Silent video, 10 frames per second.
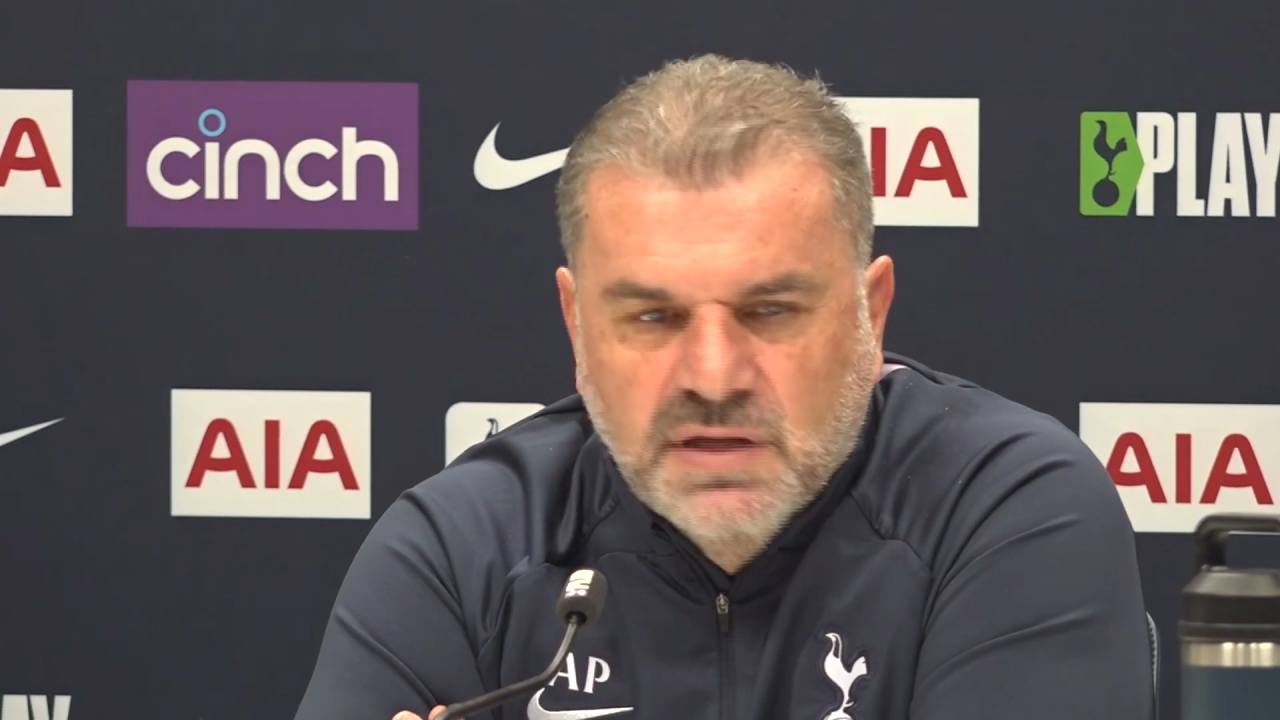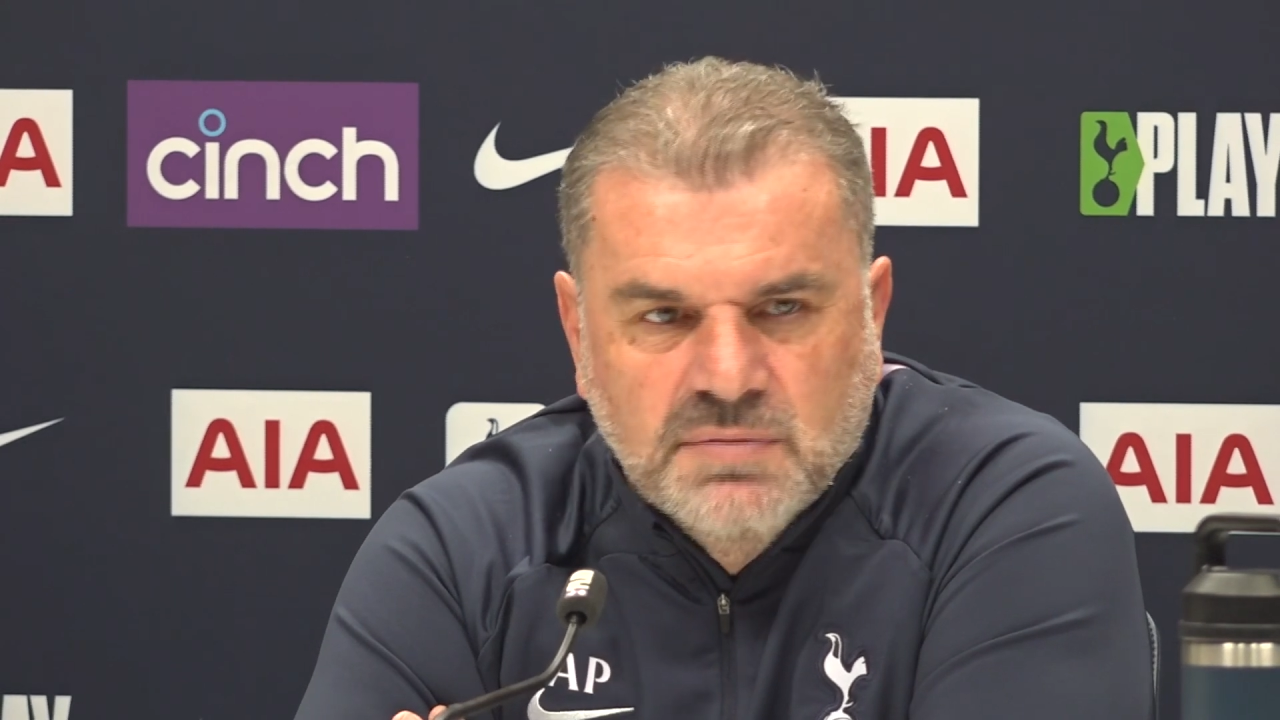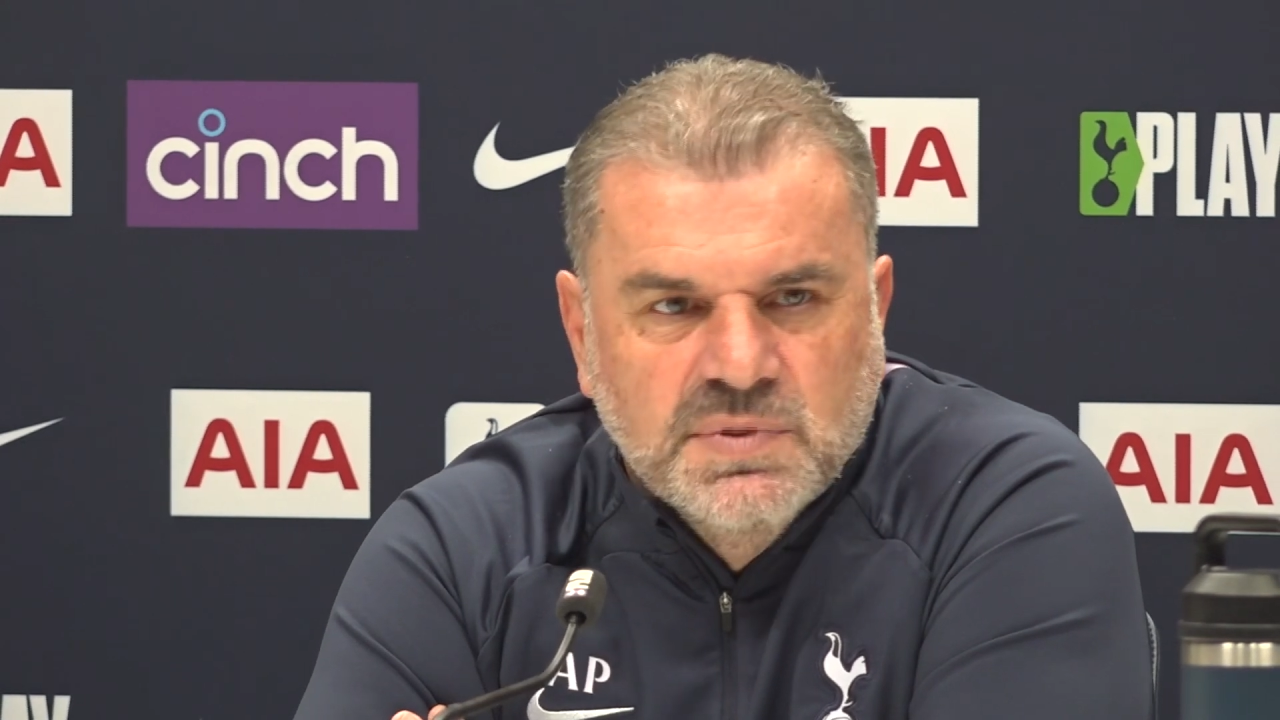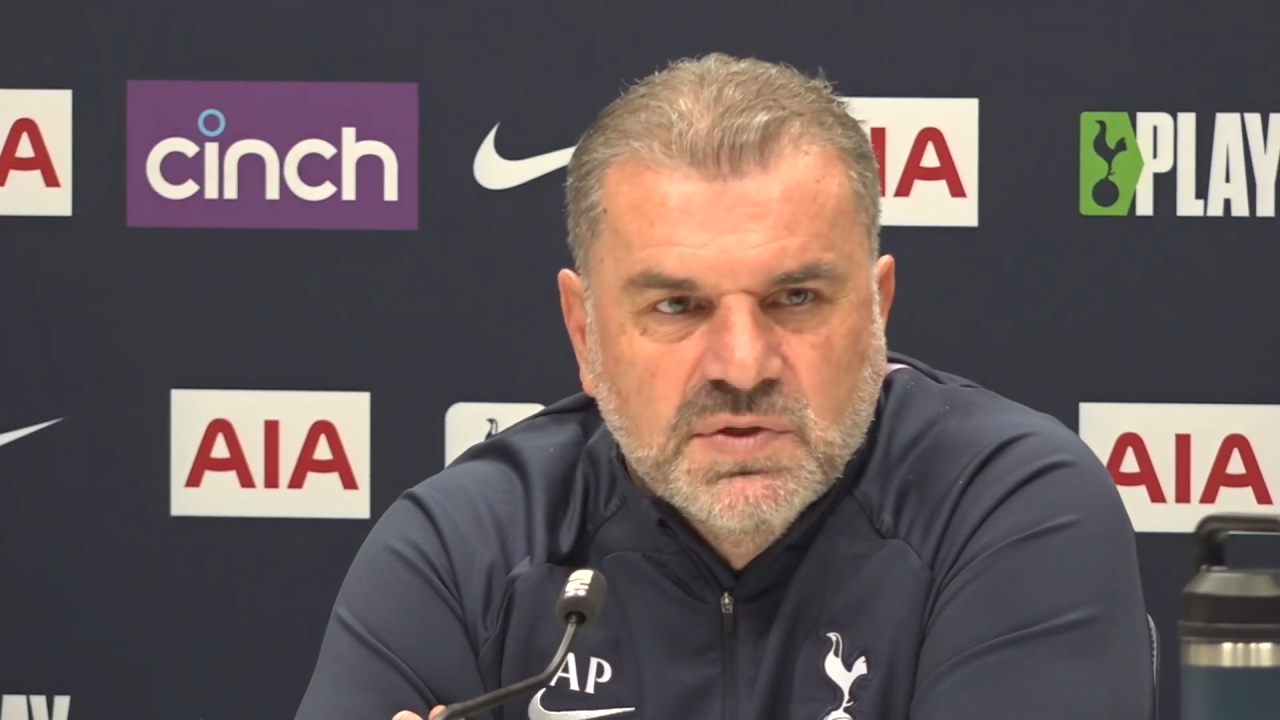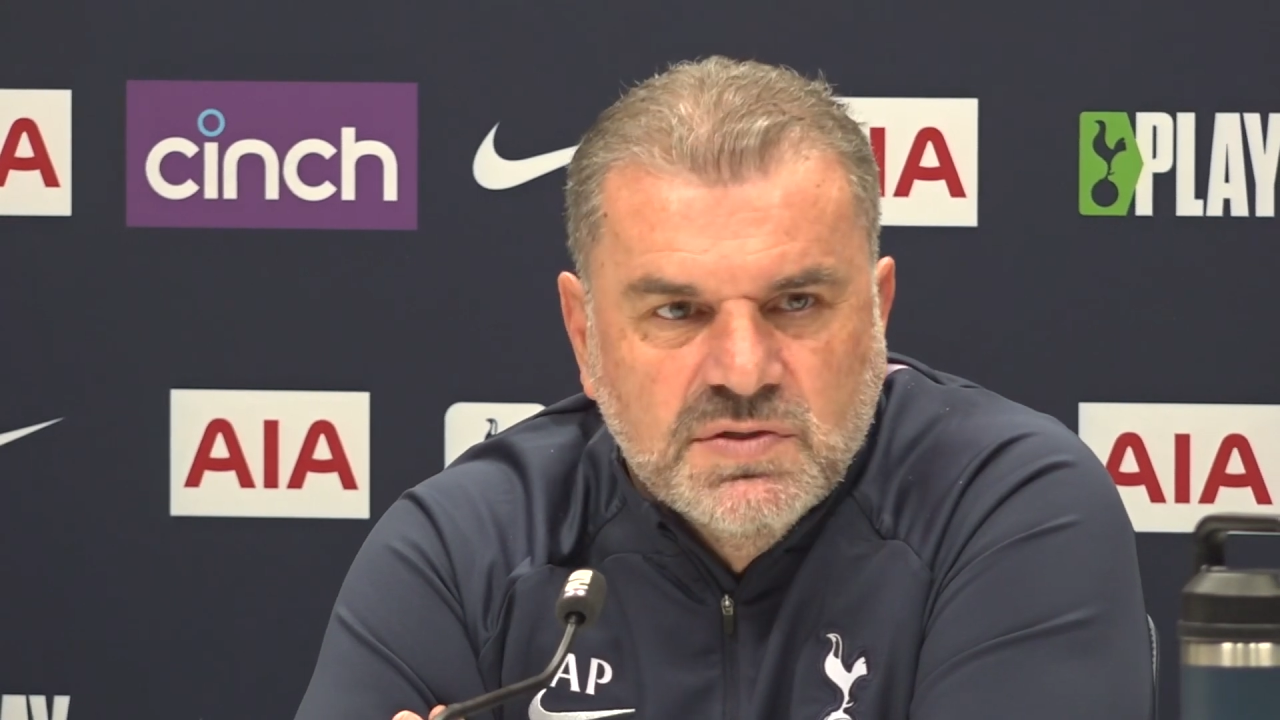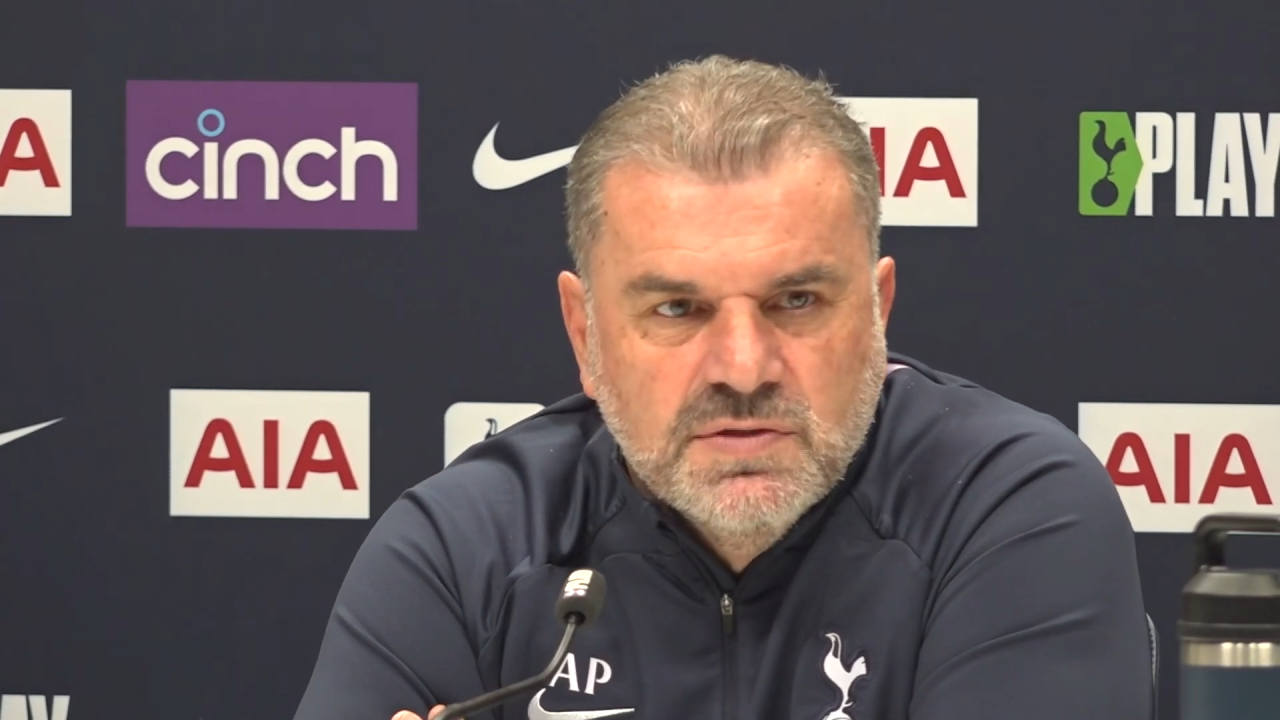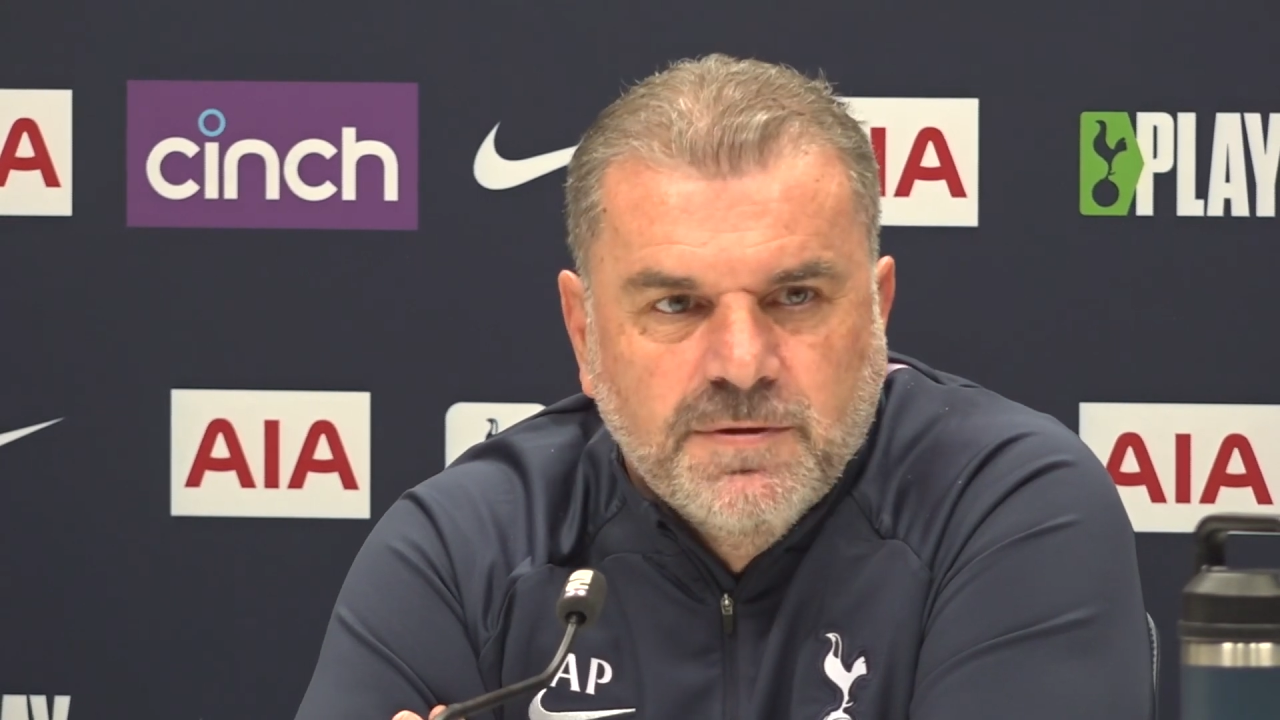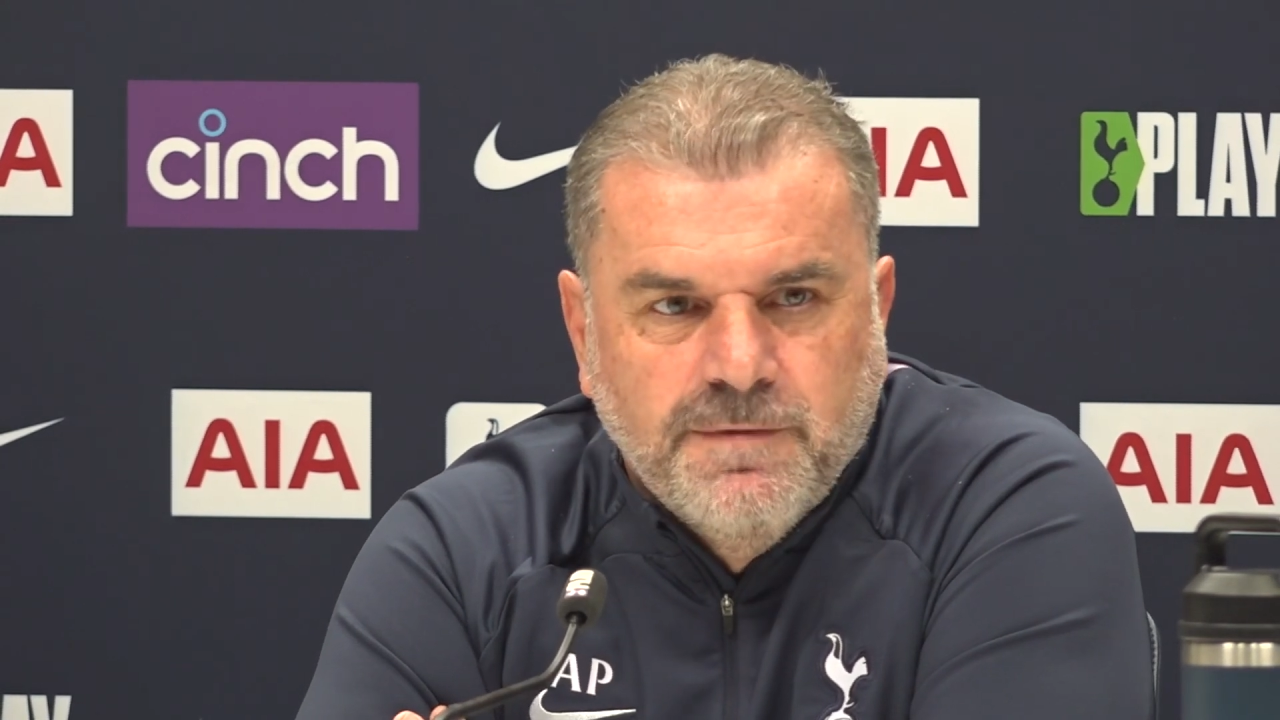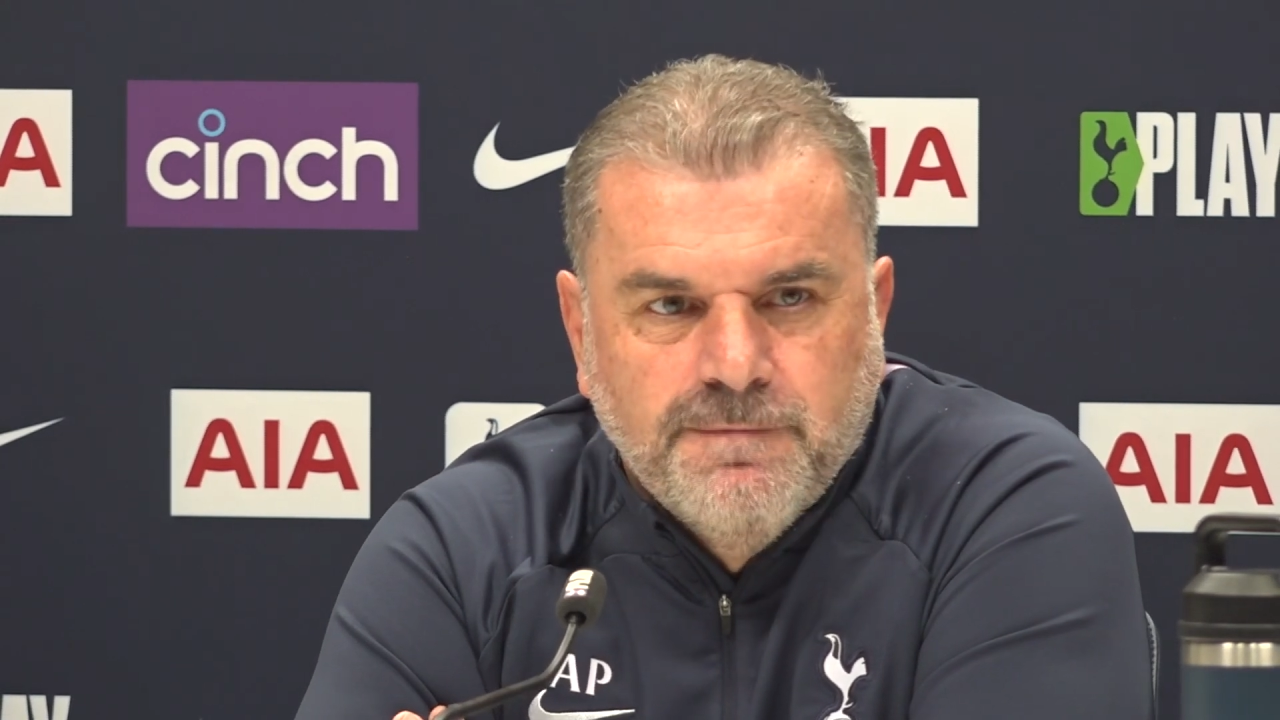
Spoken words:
numbers.